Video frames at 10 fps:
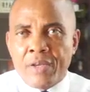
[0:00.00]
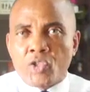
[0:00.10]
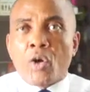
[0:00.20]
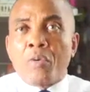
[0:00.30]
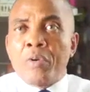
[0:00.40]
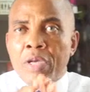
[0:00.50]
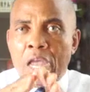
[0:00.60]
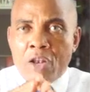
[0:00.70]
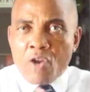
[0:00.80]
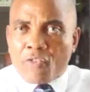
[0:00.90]
So
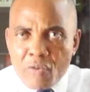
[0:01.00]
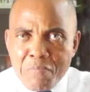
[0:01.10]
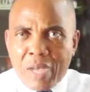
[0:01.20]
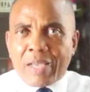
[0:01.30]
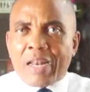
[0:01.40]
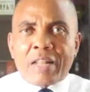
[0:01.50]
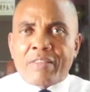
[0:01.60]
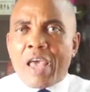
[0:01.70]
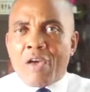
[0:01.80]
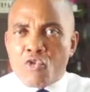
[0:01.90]
it doesn't matter
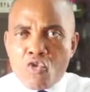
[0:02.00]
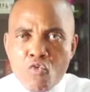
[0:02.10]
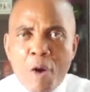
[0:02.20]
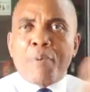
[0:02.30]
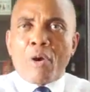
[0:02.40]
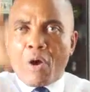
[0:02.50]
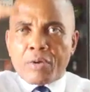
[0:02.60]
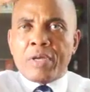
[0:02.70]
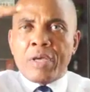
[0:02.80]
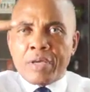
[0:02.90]
that you wobble
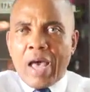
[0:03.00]
on